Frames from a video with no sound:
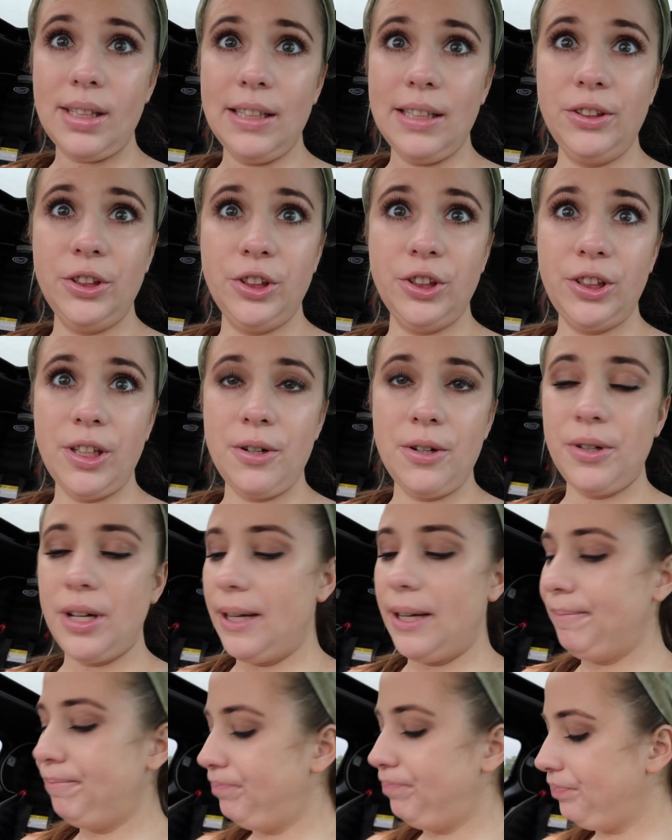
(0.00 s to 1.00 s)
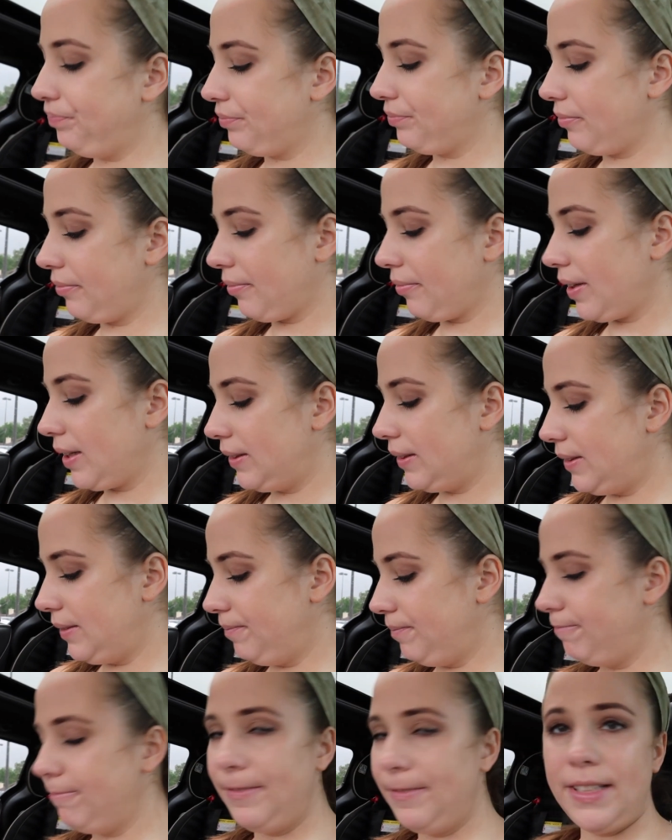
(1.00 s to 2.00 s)
So good.
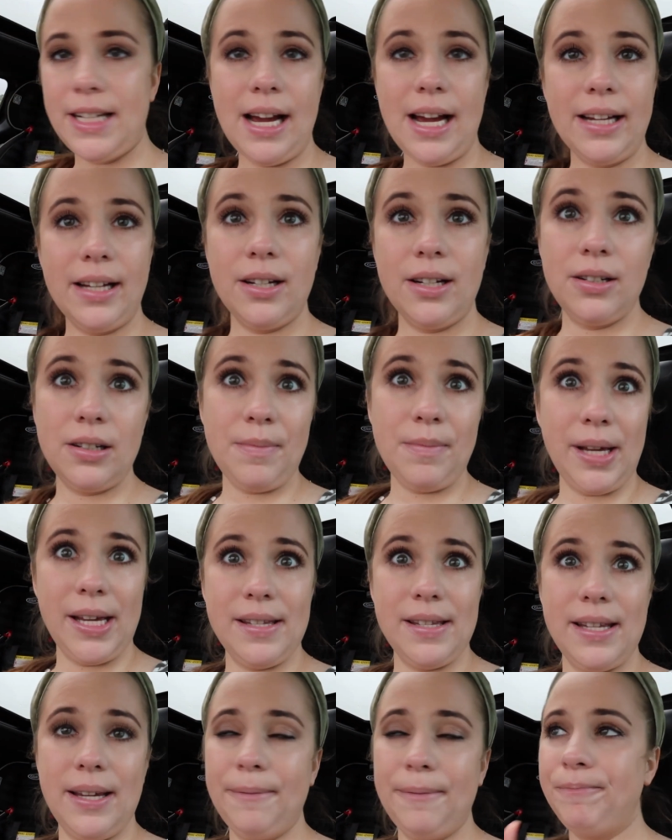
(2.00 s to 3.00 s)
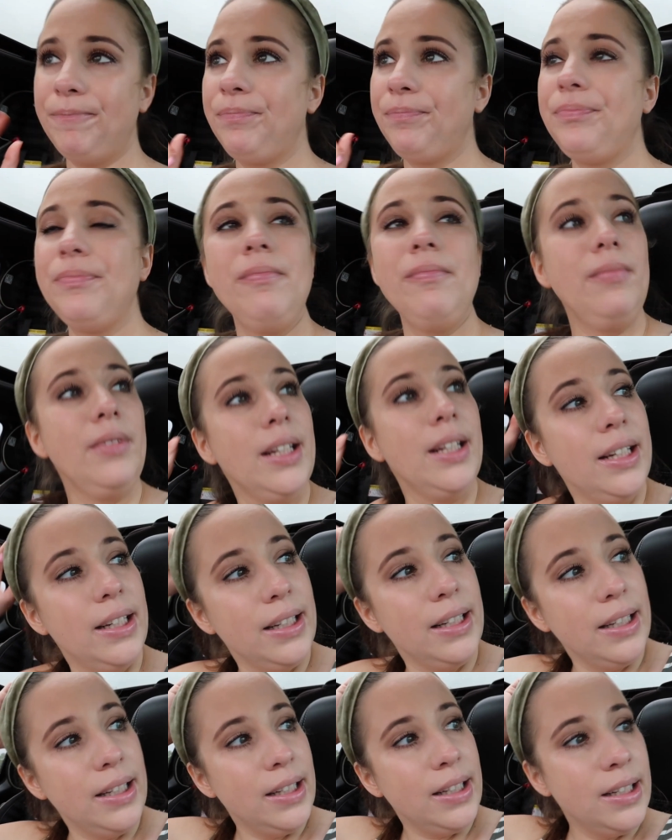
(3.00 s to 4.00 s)
Diet Coke, amazing.
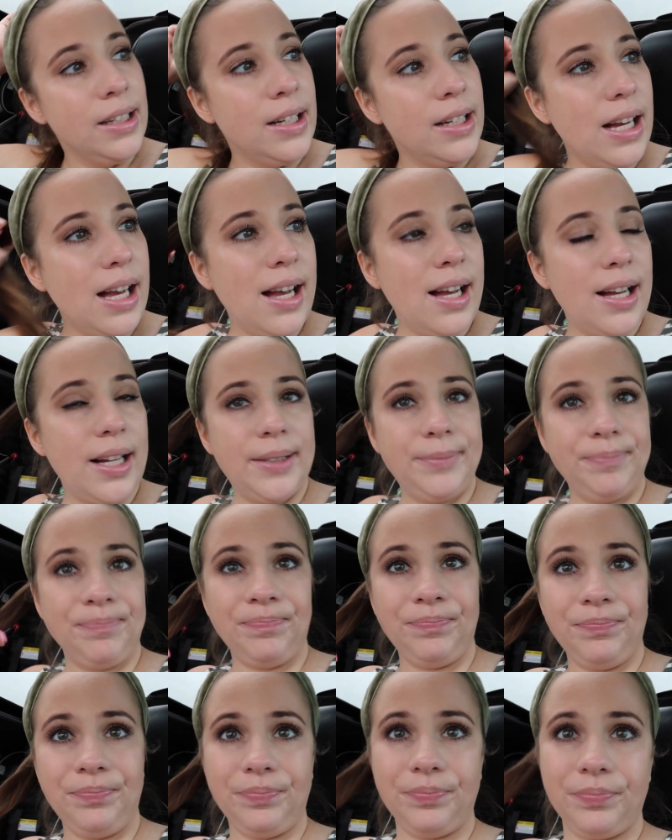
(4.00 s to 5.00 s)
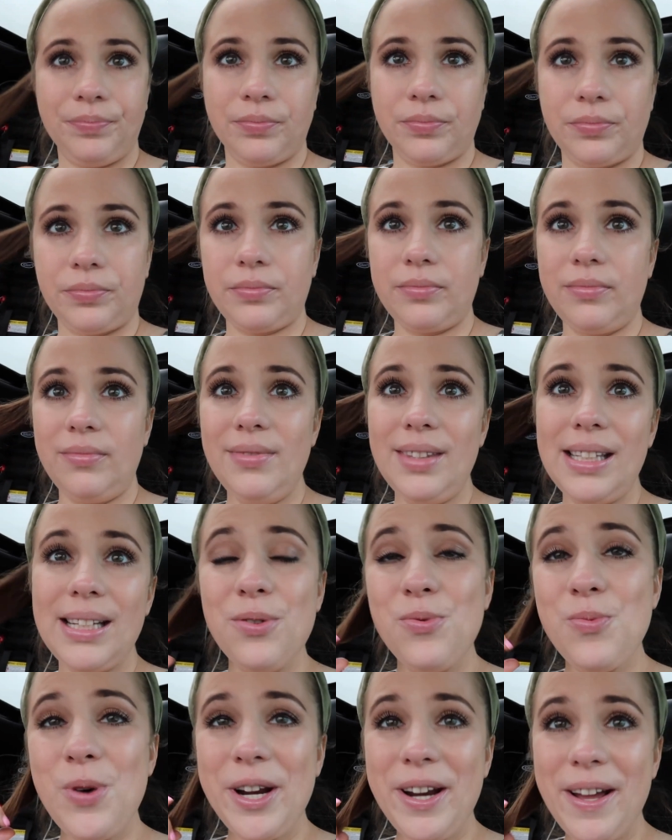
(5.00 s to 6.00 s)
One
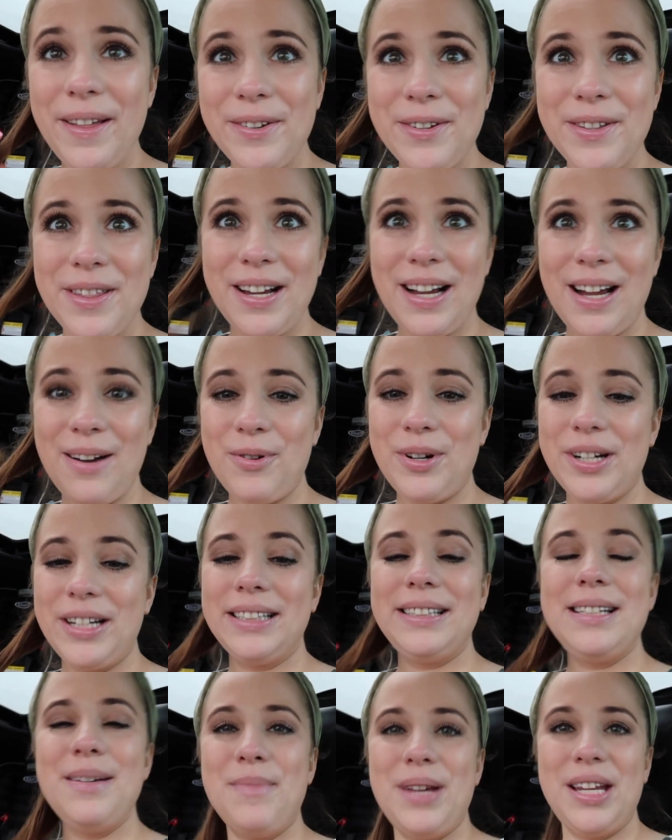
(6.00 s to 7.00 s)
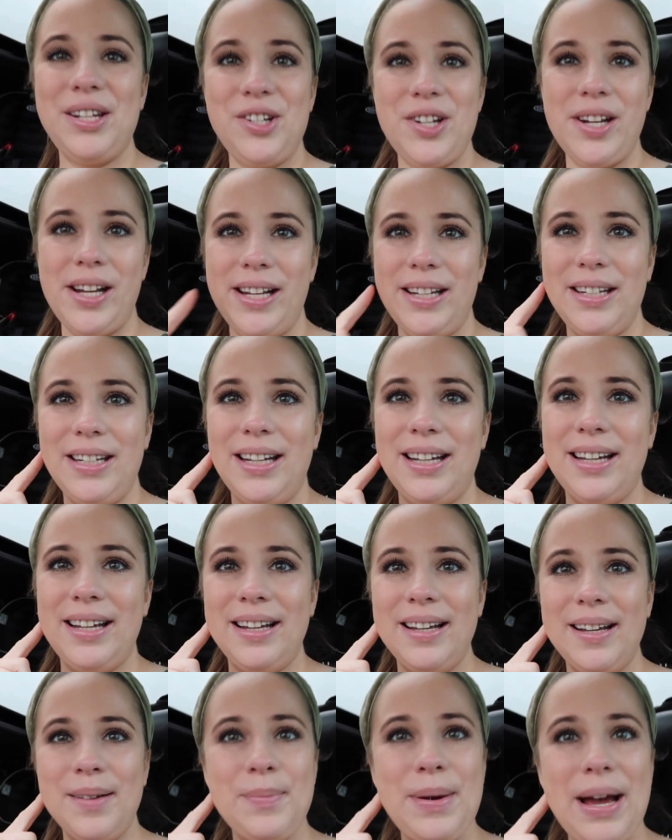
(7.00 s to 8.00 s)
other thing I wanted to mention
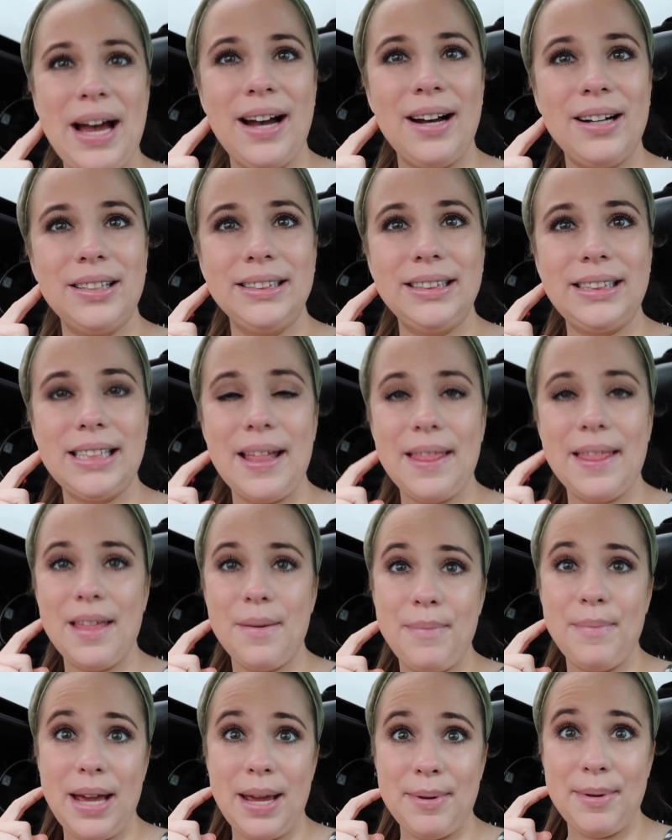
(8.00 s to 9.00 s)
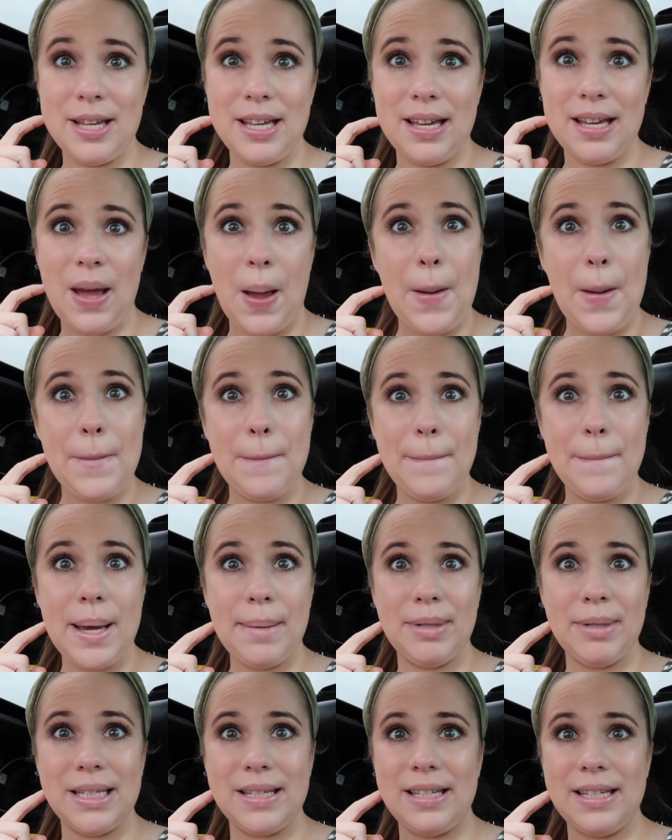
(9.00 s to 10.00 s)
about the
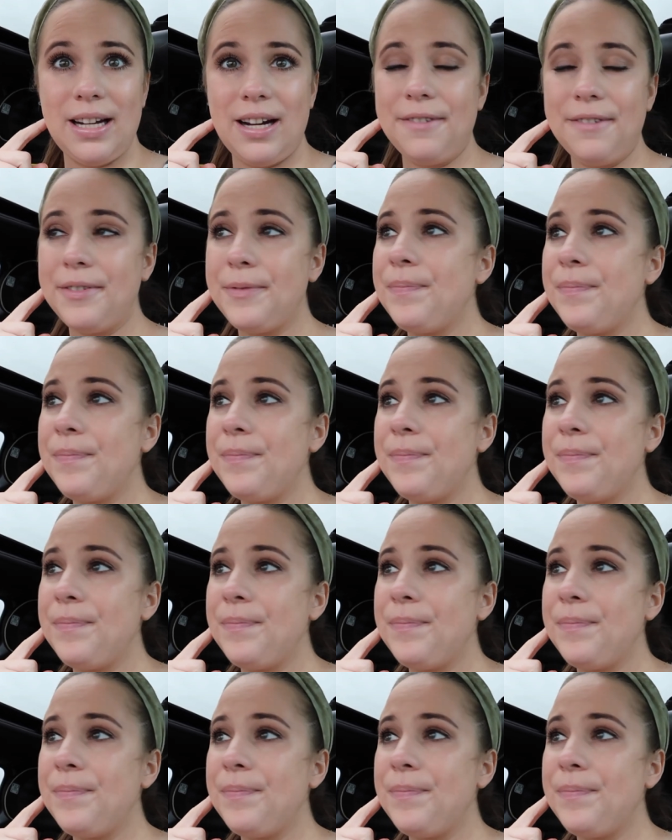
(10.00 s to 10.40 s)
baby stuff